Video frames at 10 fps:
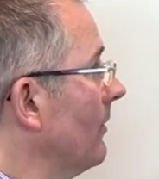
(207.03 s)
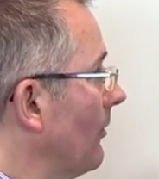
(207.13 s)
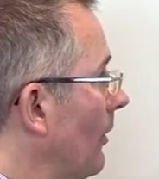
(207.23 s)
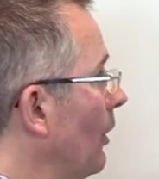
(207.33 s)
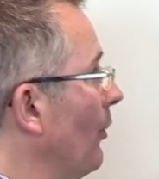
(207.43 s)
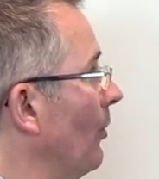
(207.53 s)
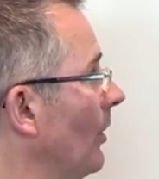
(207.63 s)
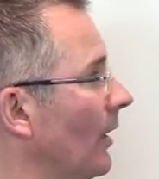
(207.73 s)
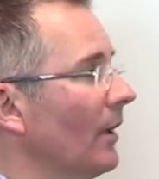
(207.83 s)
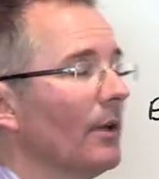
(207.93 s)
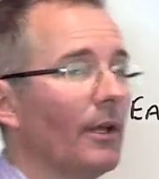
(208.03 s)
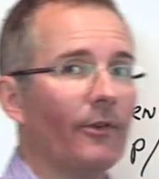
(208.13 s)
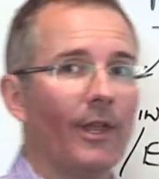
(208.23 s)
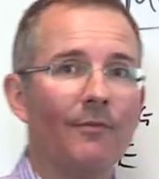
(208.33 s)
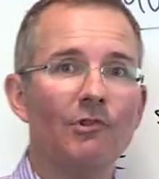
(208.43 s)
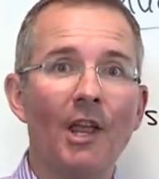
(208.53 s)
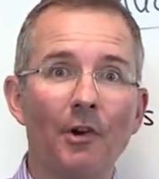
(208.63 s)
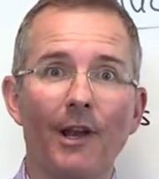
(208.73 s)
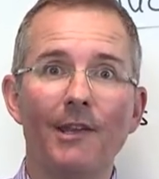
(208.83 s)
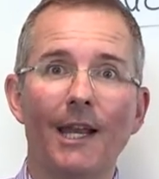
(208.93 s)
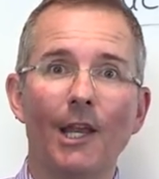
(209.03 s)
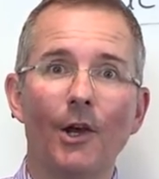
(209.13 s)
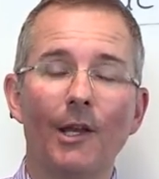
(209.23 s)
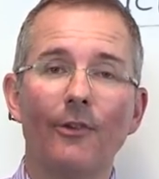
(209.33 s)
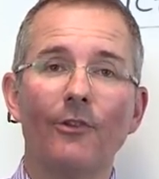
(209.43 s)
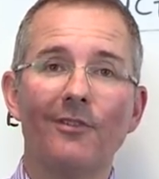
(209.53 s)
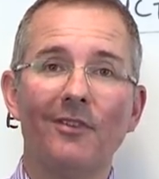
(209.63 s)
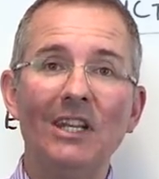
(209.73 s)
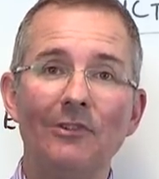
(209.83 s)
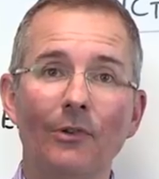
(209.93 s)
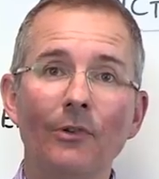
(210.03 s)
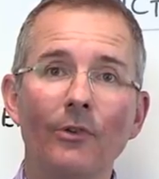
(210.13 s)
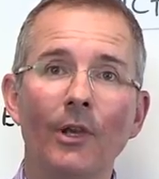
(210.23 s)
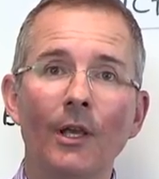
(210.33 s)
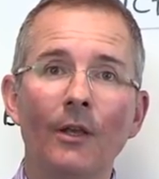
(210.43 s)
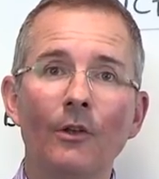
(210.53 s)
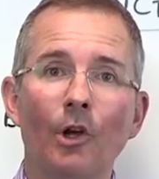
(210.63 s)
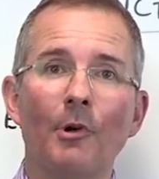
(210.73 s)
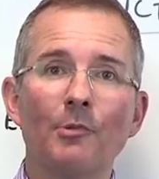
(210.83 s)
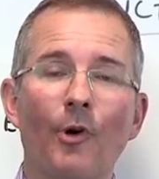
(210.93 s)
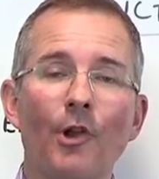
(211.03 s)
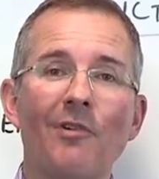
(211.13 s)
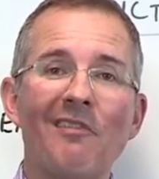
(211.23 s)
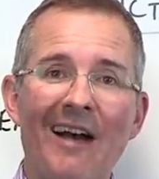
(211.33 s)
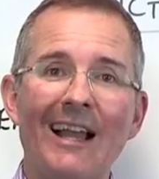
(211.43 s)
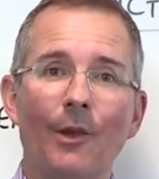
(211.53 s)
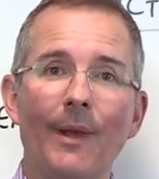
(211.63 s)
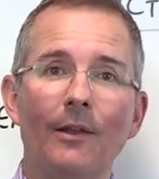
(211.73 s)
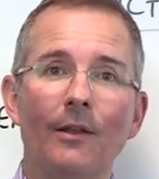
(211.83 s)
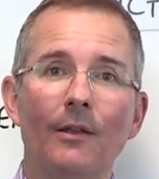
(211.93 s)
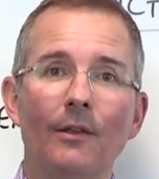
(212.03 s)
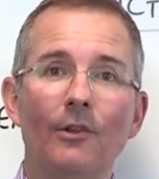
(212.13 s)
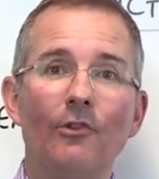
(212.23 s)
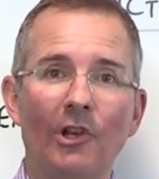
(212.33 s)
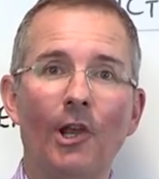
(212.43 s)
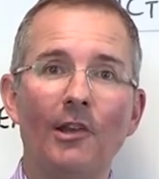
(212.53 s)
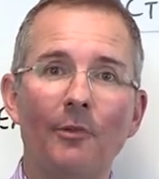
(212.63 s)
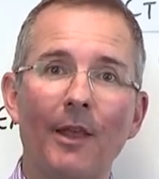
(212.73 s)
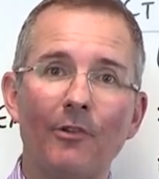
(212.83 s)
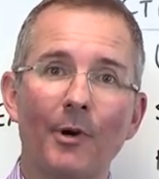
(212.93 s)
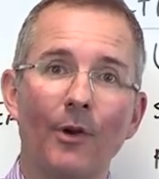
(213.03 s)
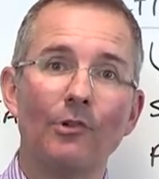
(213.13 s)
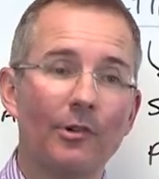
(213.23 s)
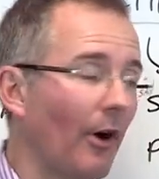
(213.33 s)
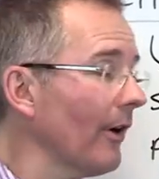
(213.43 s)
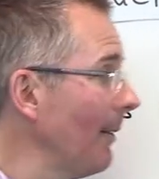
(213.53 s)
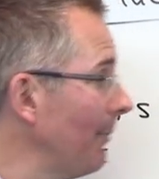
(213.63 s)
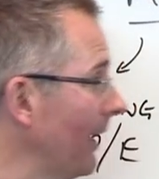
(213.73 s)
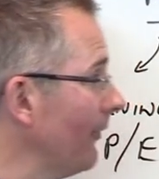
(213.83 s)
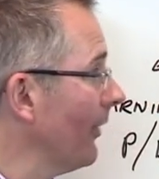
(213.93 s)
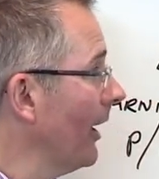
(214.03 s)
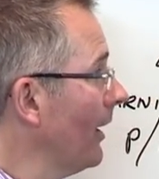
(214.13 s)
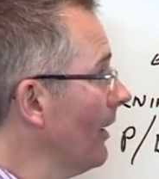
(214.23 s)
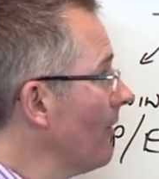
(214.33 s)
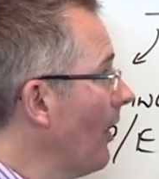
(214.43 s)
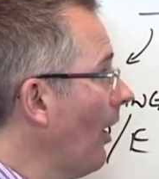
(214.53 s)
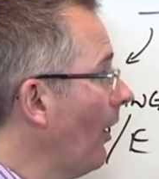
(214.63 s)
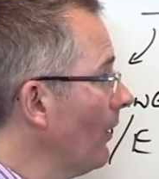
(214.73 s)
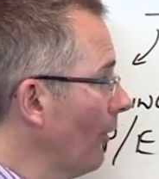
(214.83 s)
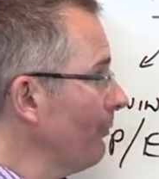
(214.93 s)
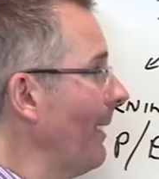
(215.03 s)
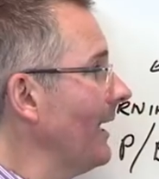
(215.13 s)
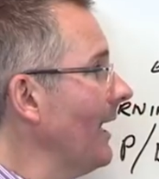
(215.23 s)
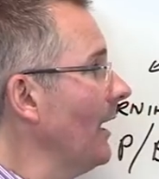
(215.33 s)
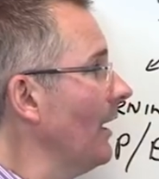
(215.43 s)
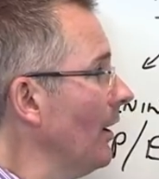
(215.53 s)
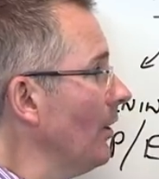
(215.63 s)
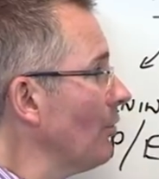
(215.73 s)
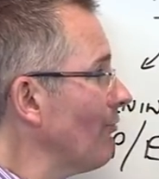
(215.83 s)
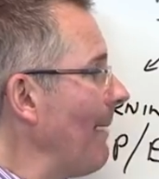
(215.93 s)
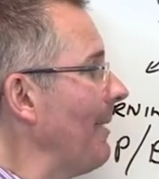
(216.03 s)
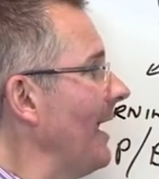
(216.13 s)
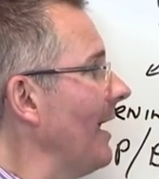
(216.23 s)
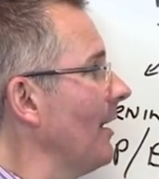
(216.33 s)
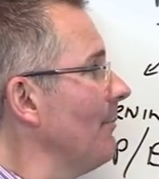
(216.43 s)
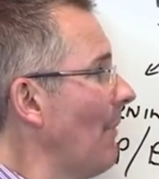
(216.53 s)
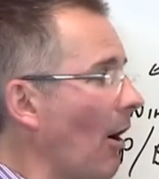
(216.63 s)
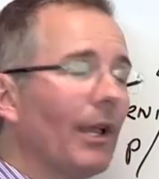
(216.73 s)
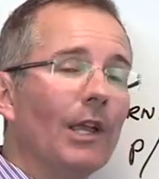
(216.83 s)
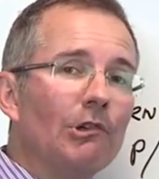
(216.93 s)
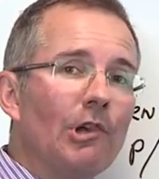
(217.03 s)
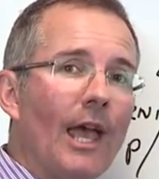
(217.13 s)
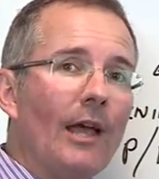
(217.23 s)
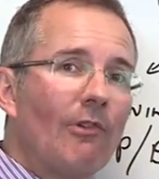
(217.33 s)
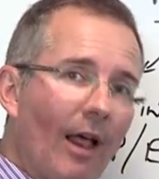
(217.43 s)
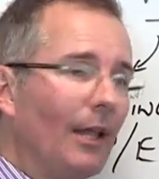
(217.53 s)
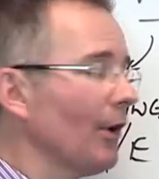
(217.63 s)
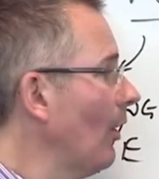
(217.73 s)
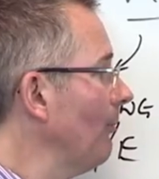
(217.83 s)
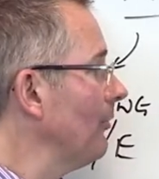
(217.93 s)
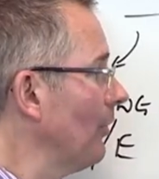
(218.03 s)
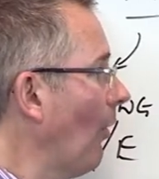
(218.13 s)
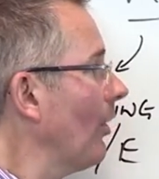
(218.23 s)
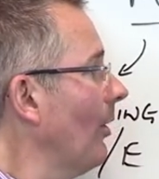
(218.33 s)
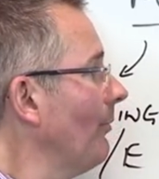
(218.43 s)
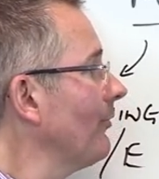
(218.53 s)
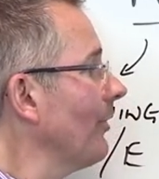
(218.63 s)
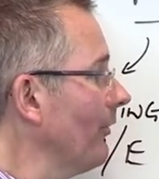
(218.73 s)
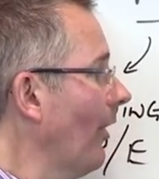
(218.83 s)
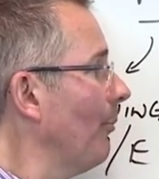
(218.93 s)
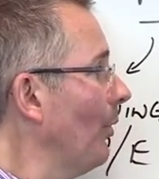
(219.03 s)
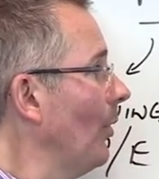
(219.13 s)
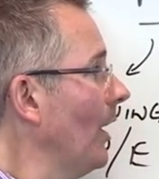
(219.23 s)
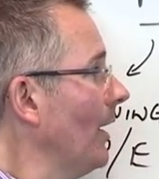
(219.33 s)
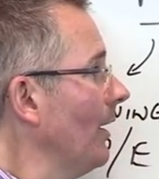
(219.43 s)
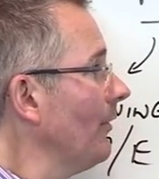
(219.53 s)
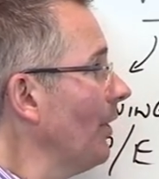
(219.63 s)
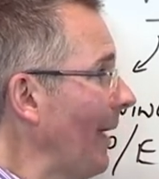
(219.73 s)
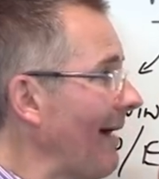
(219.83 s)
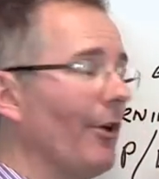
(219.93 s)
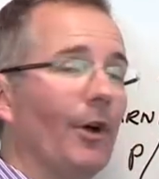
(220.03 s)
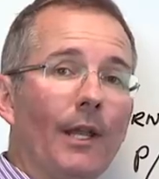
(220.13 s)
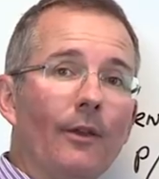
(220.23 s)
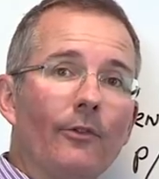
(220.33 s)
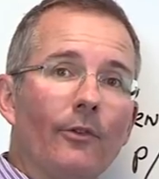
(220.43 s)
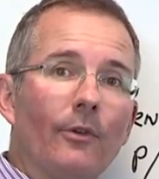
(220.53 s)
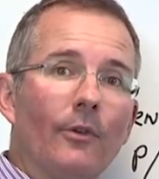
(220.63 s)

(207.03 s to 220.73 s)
As a clue, is it even generating any earnings? Because if it isn't, not much point in trying to value it using an earnings-based approach. There are companies that are loss-making, grabbing market share, telecoms, dot-coms, for example, that don't have earnings.